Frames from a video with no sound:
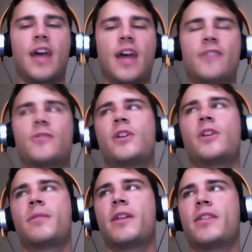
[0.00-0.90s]
so we talk
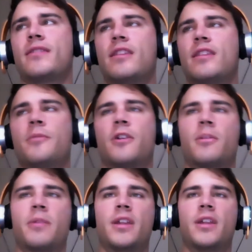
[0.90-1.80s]
about this in the book,
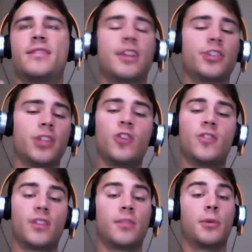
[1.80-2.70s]
but it's essentially
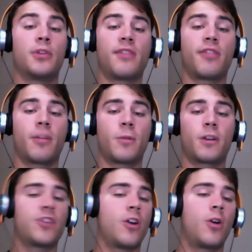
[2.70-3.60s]
using the Bullseye framework.
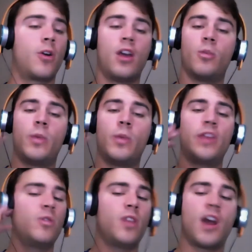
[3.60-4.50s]
So we do
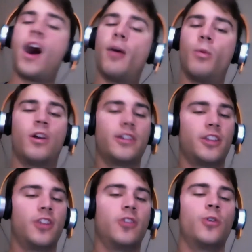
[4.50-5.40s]
not want
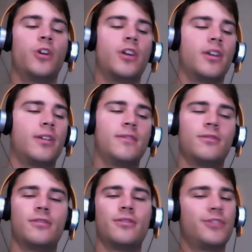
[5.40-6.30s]
you
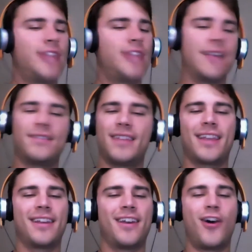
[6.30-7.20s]

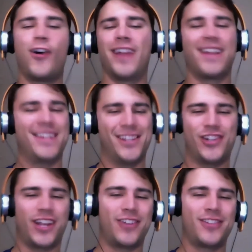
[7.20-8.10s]
testing all 19
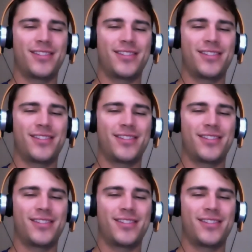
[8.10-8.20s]
channels.